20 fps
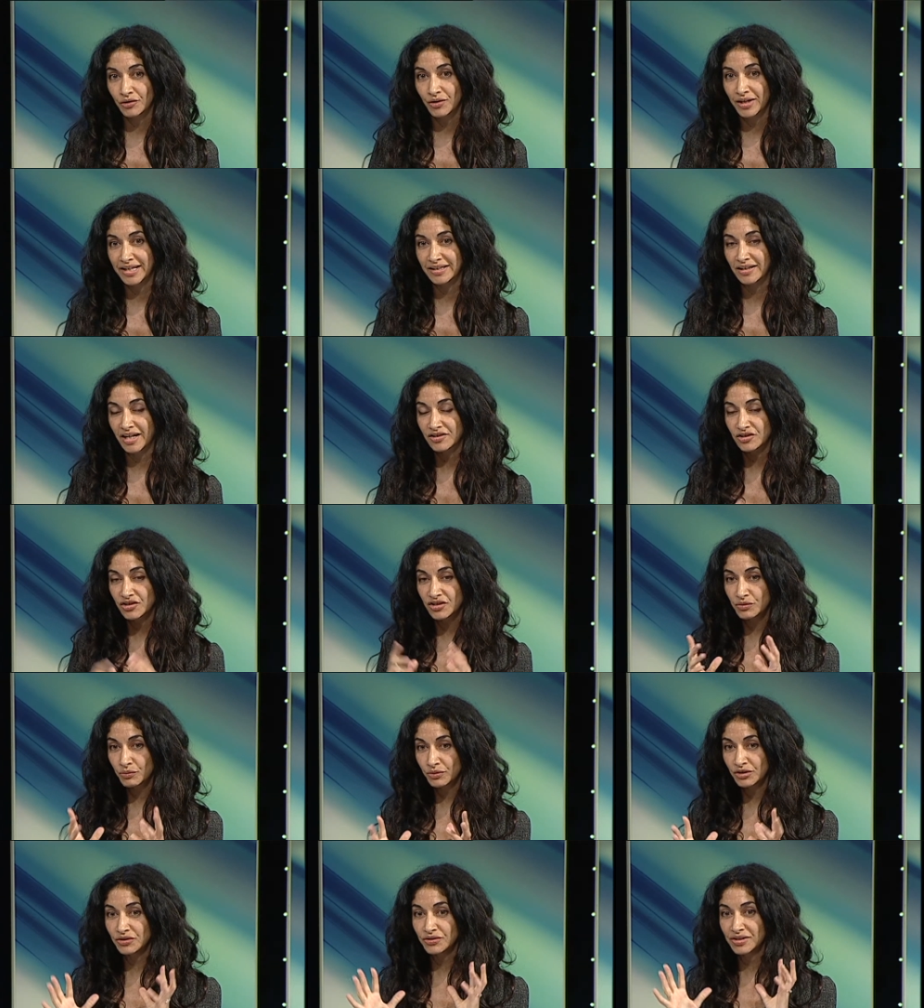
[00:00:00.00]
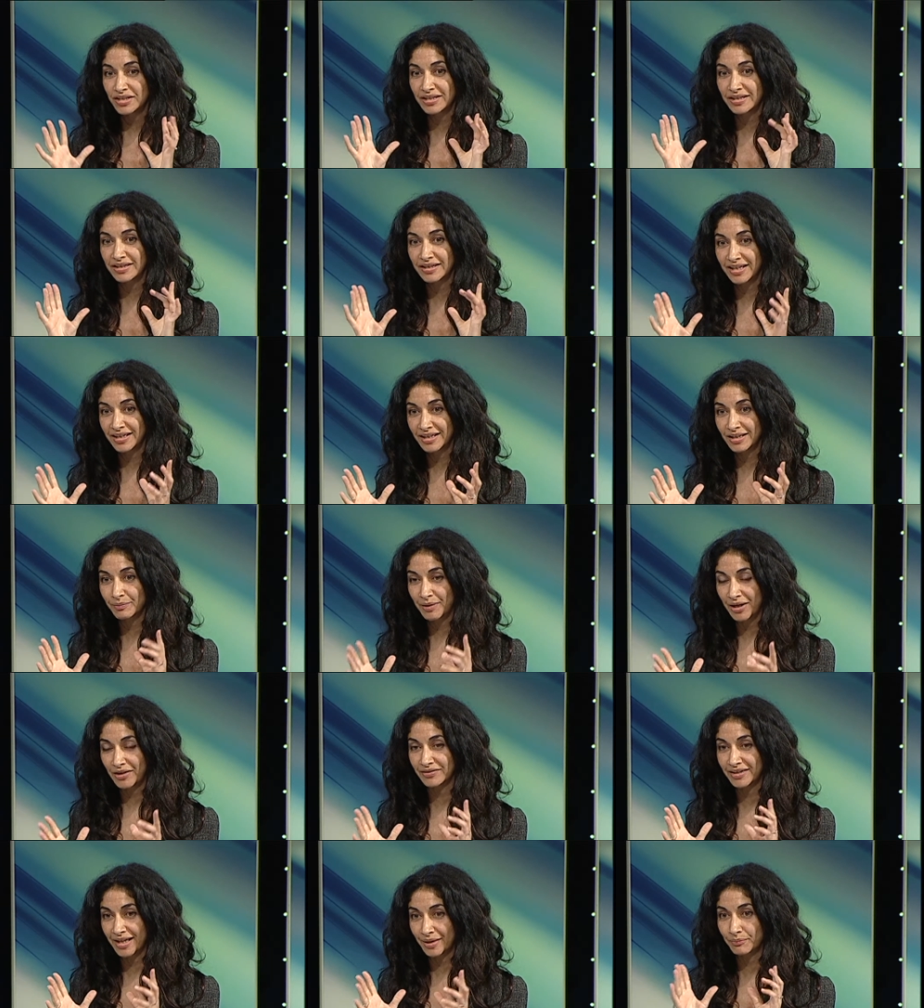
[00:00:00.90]
in your head, I just want you to think
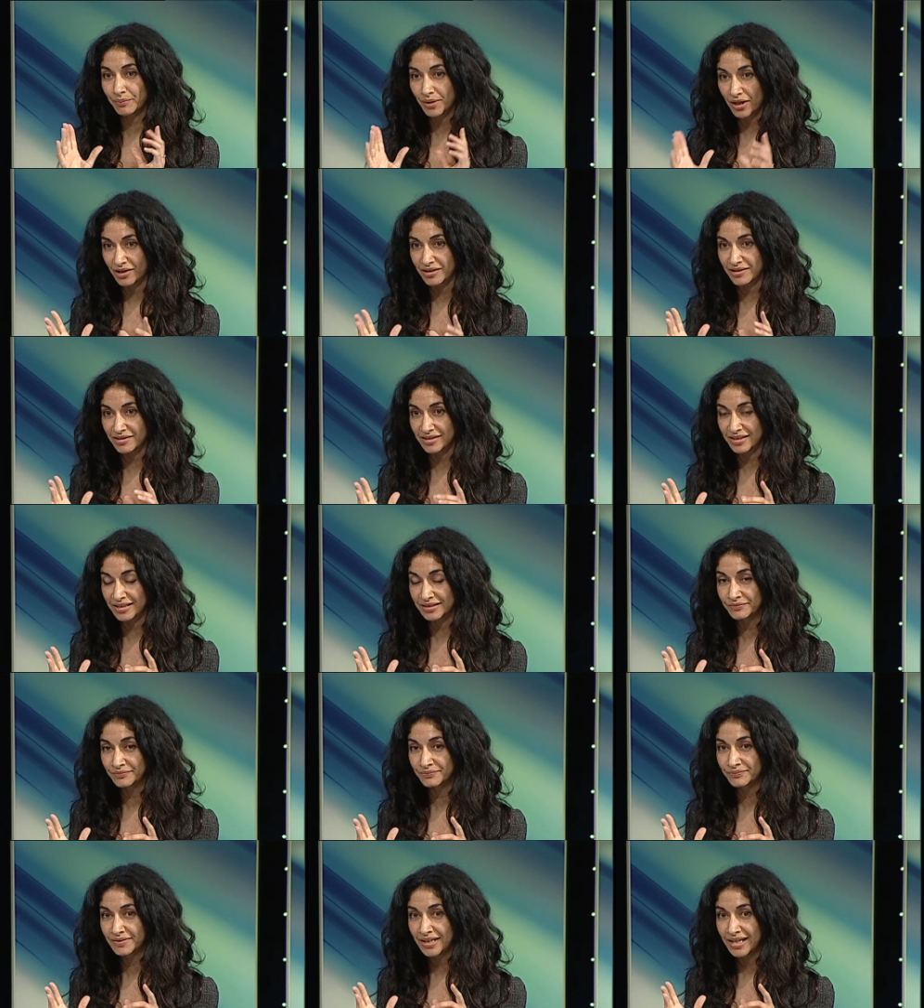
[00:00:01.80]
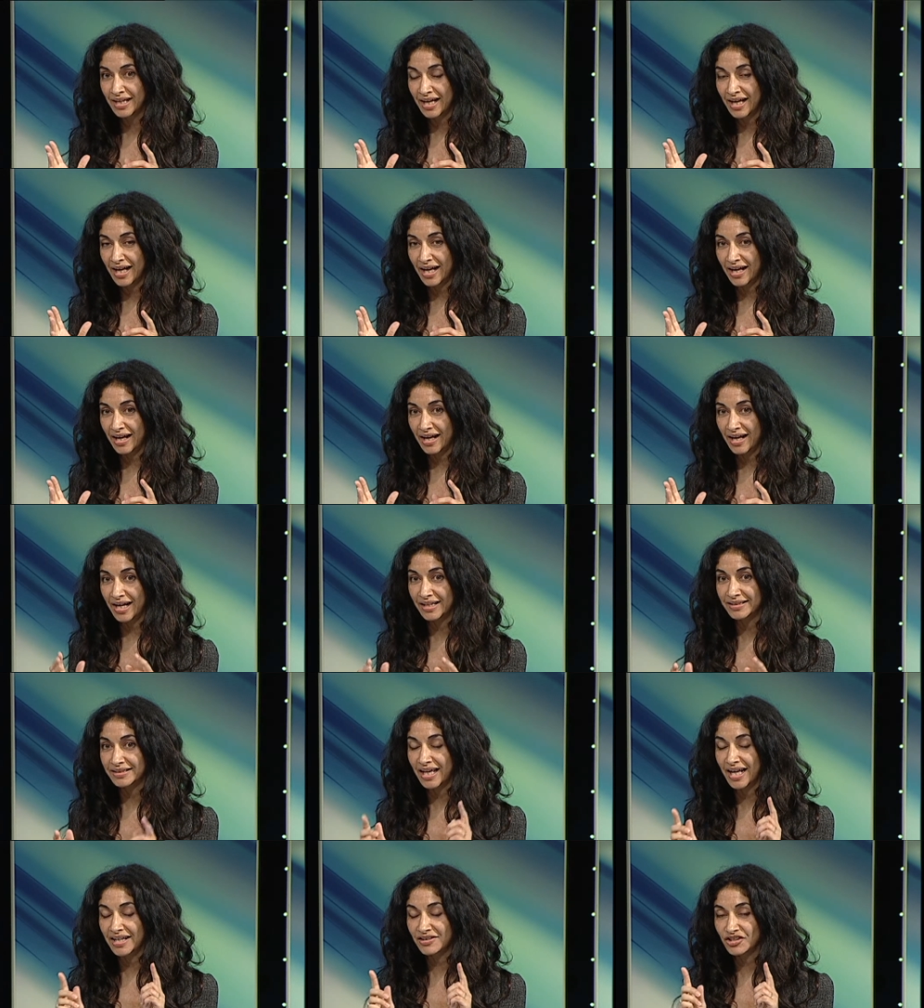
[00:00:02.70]
about that person
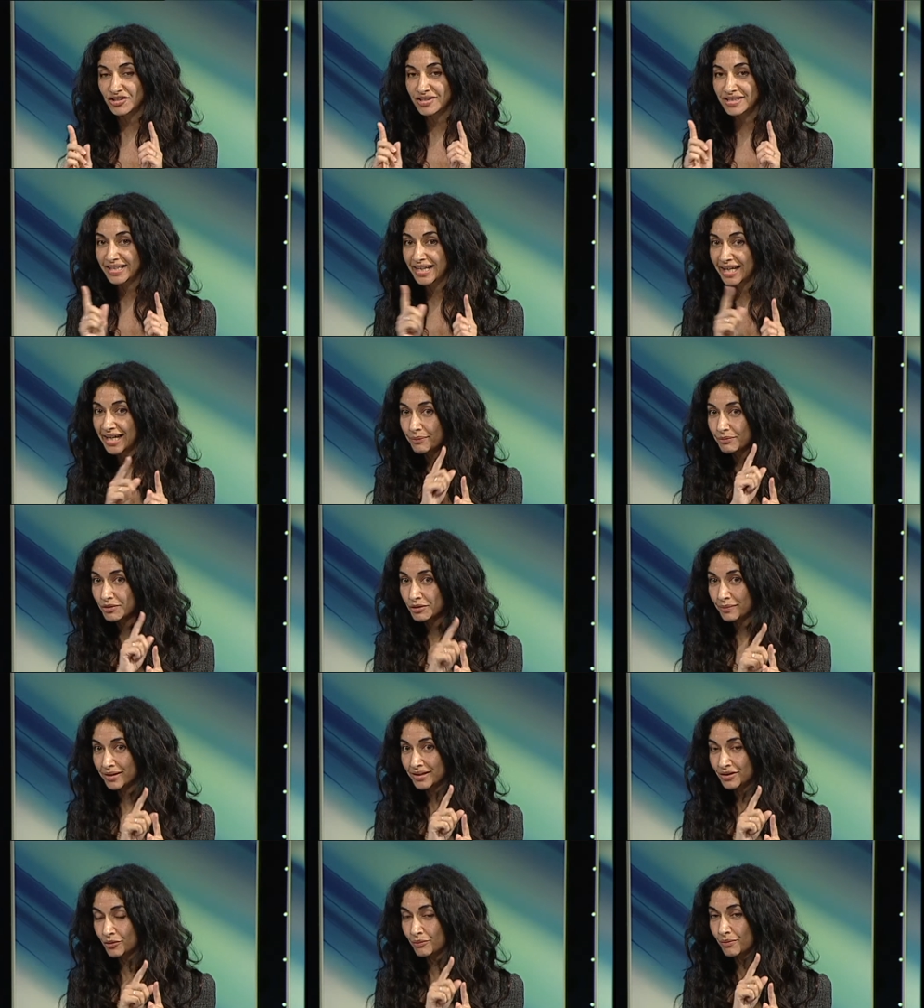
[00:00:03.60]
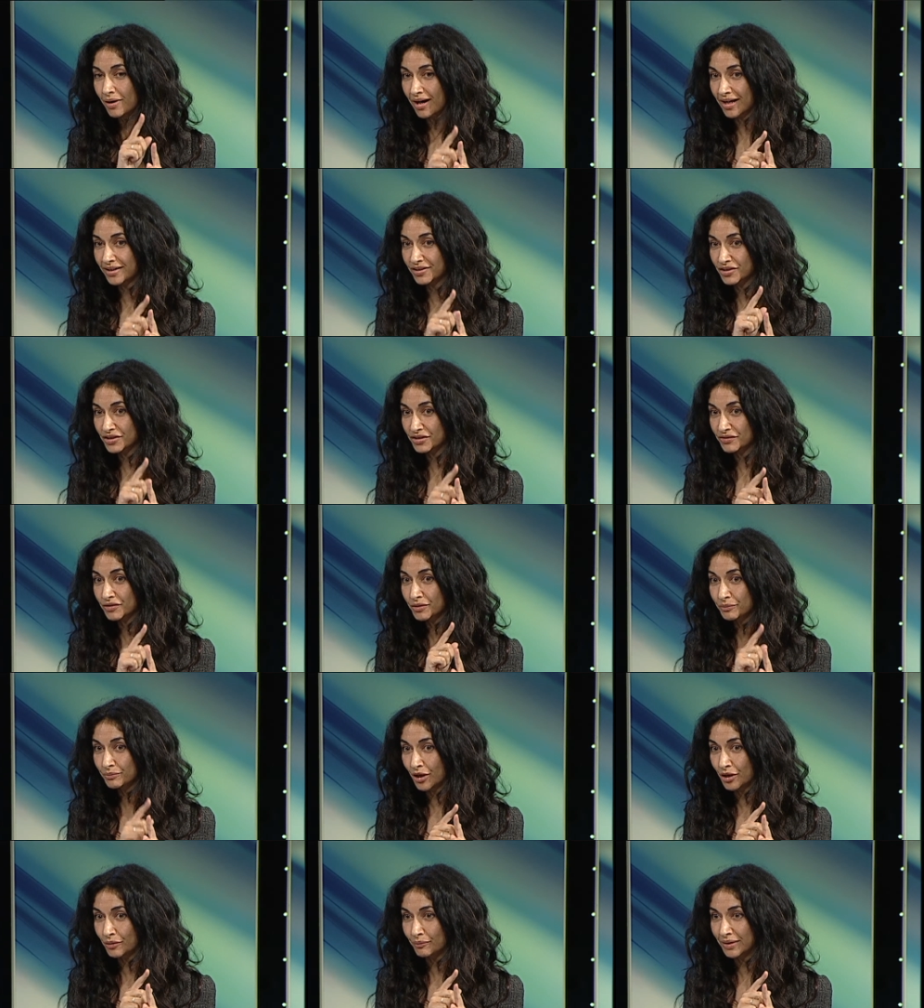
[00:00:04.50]
and just keep them in your mind just for
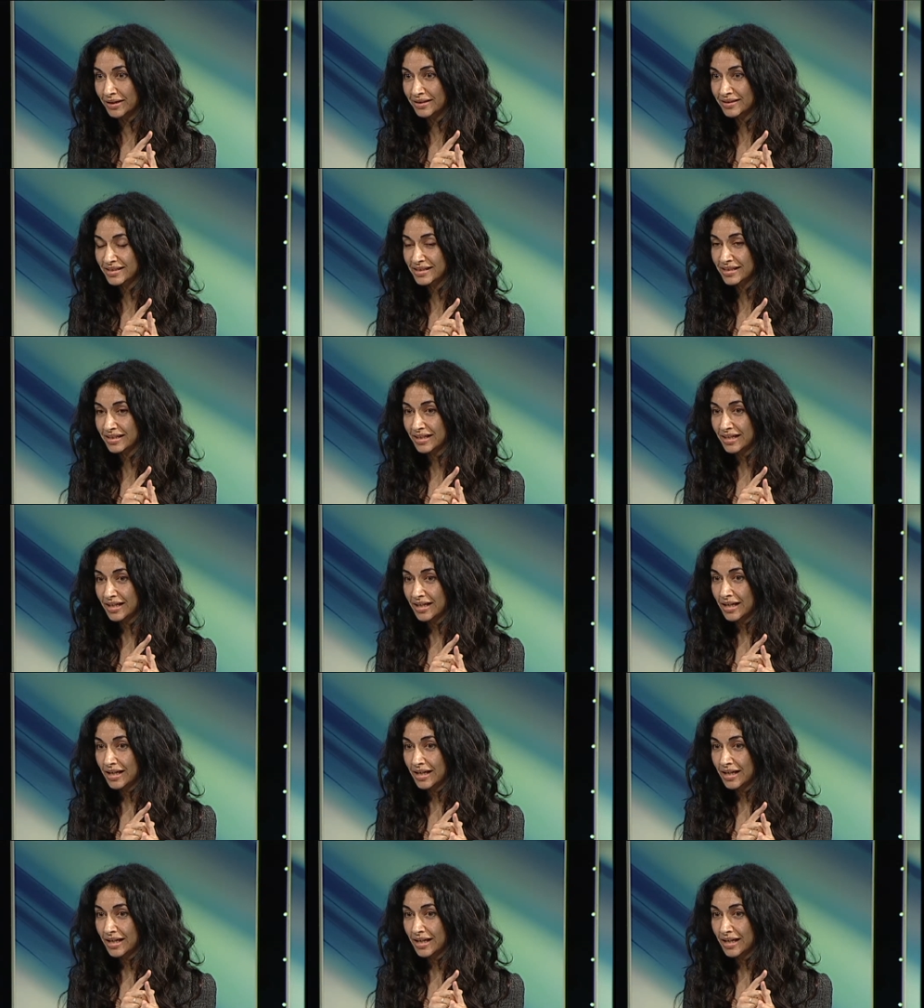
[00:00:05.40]
a moment.